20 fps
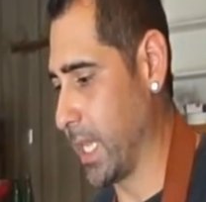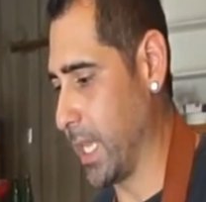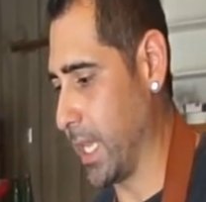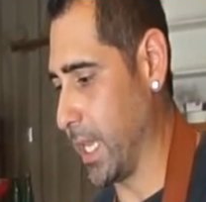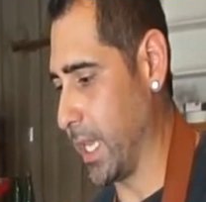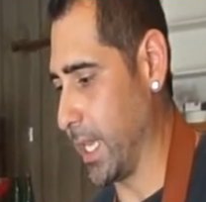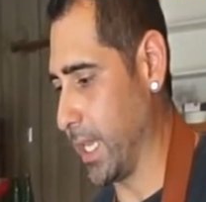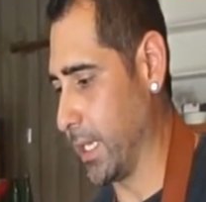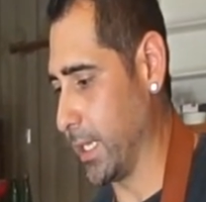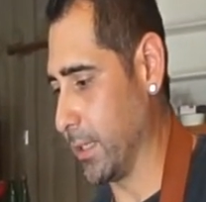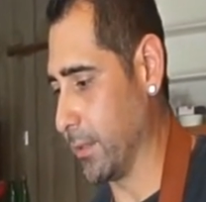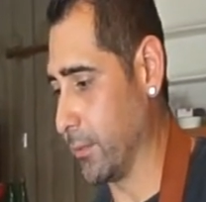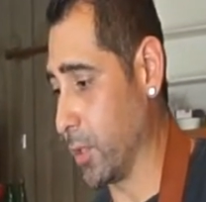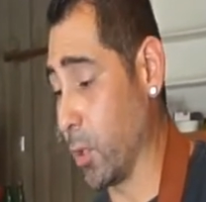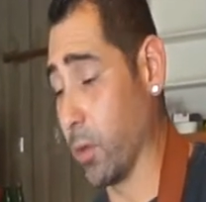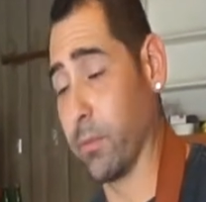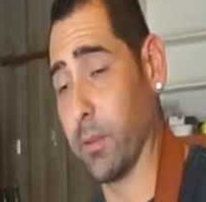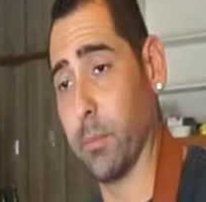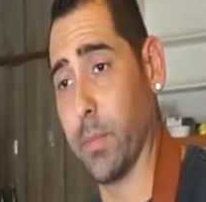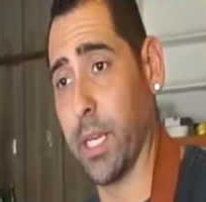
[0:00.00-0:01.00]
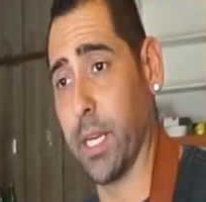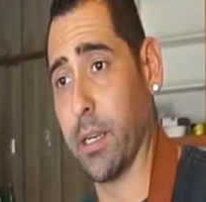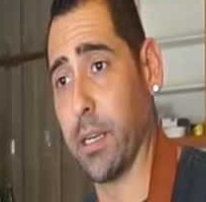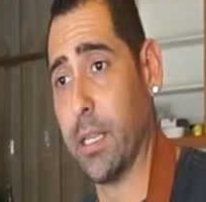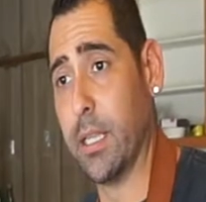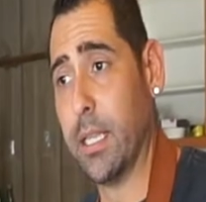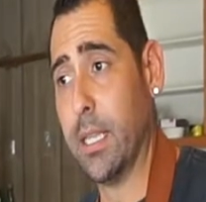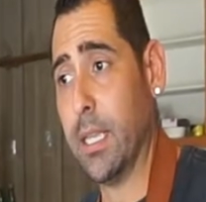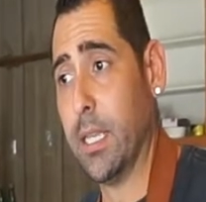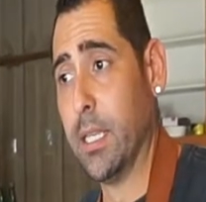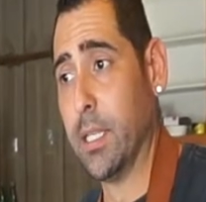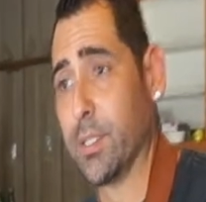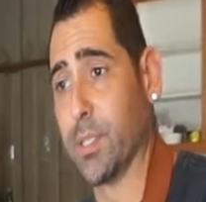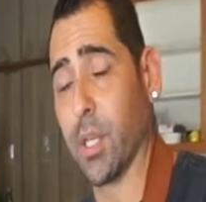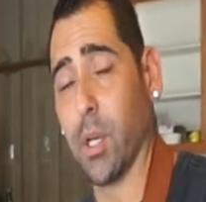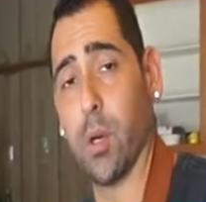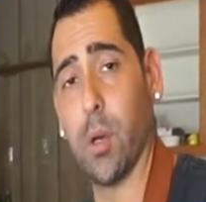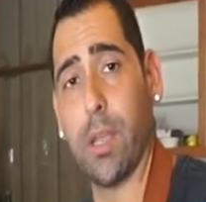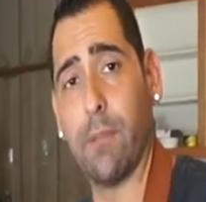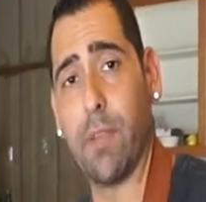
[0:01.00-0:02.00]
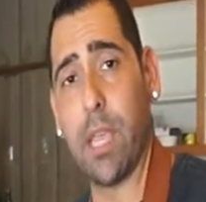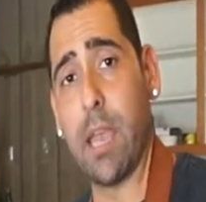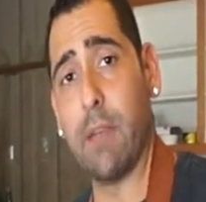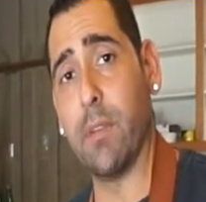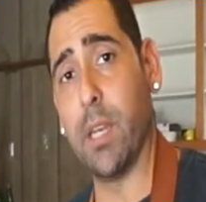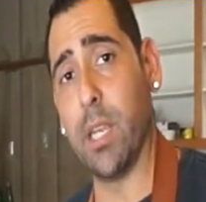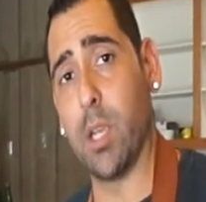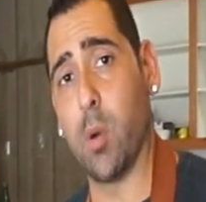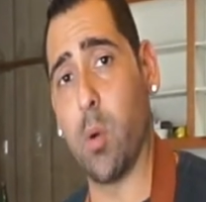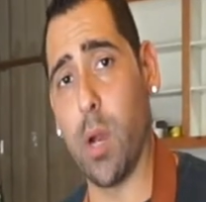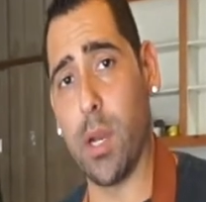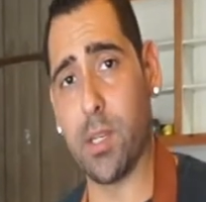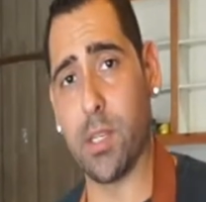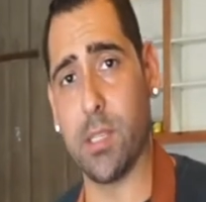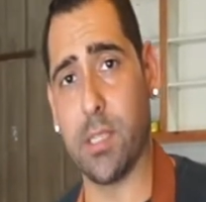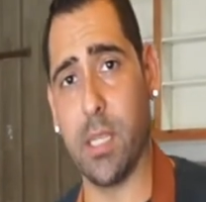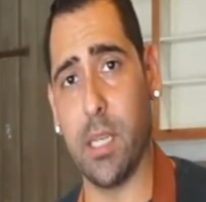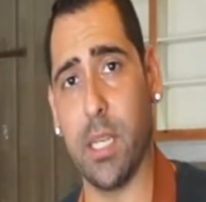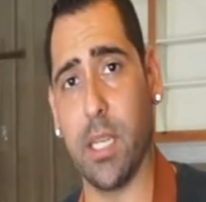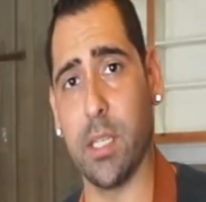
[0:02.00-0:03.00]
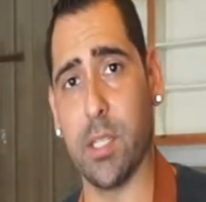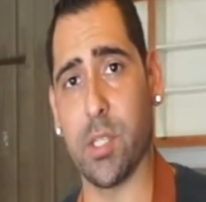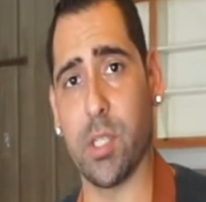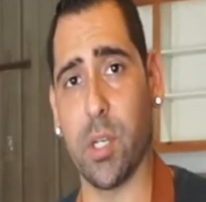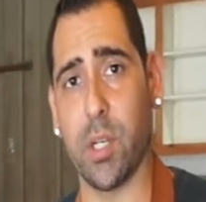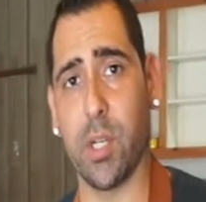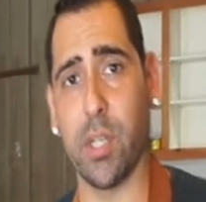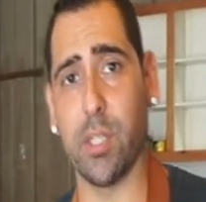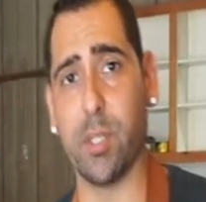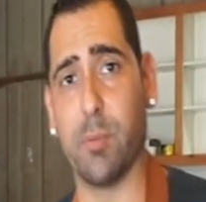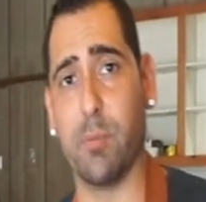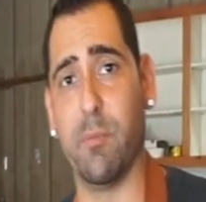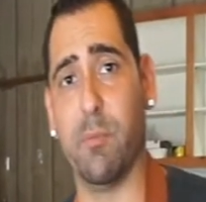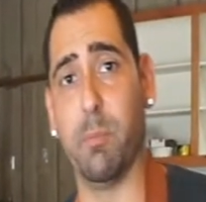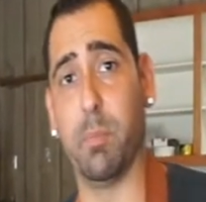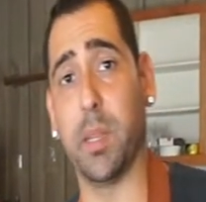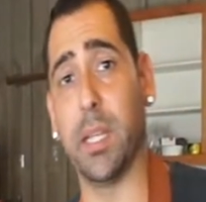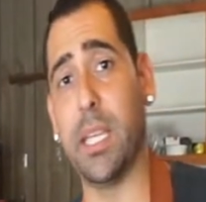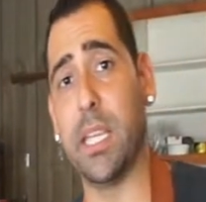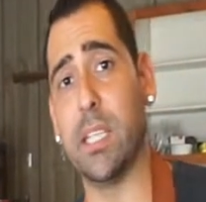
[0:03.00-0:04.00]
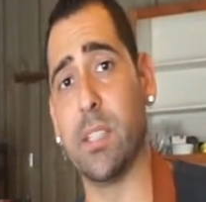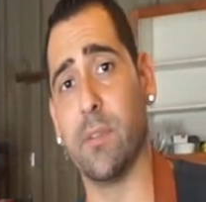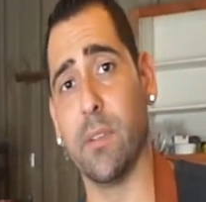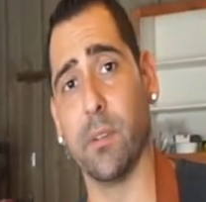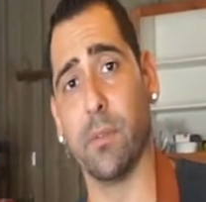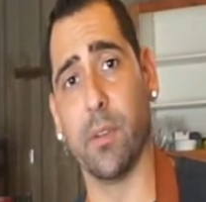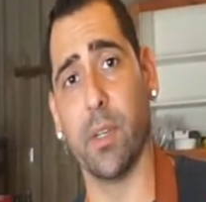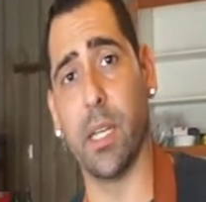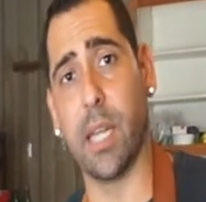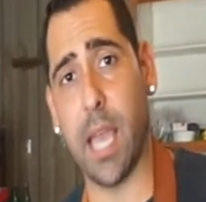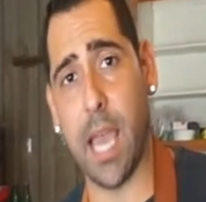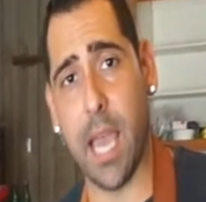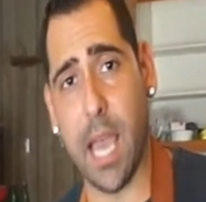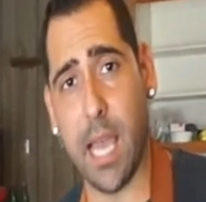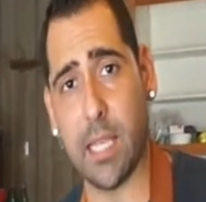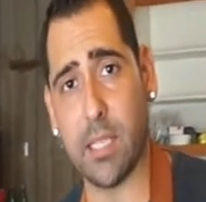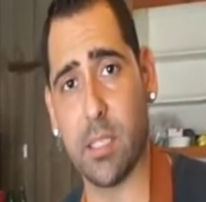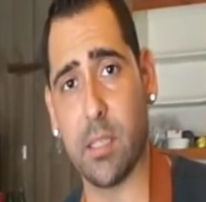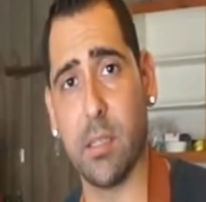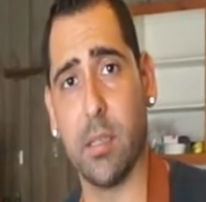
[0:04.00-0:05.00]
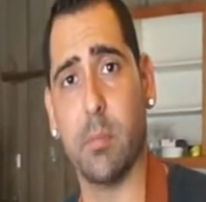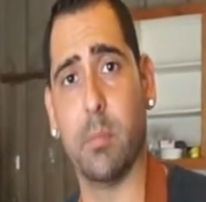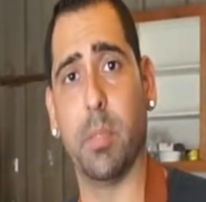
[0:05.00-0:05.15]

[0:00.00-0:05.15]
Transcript: and going from there. So if you have any questions, any concerns, please feel free to ask.